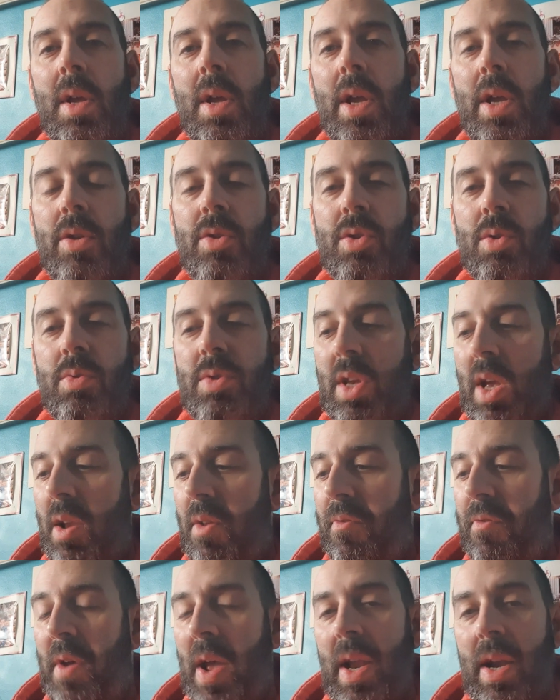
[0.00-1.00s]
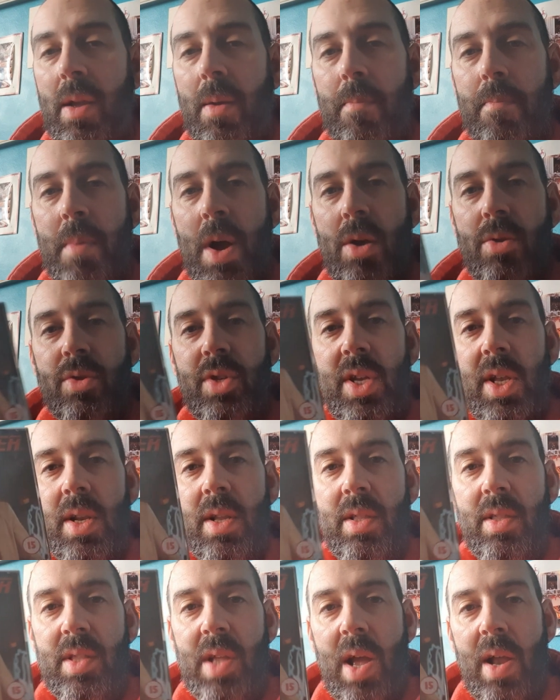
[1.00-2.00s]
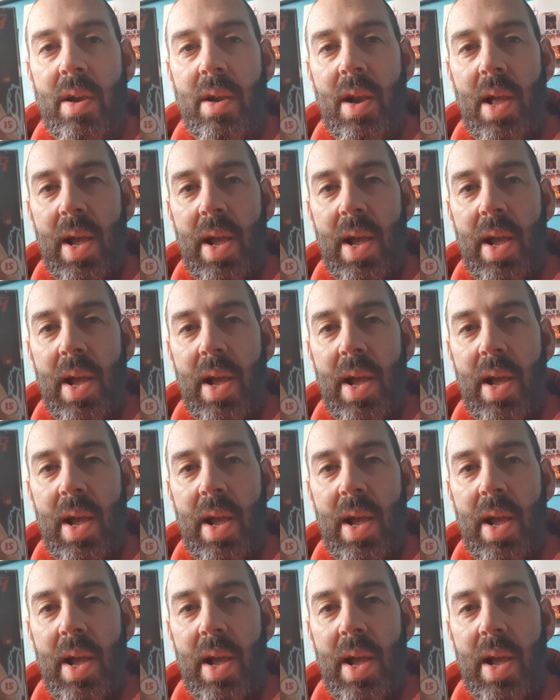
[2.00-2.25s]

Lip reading: is also the fact that Martin had done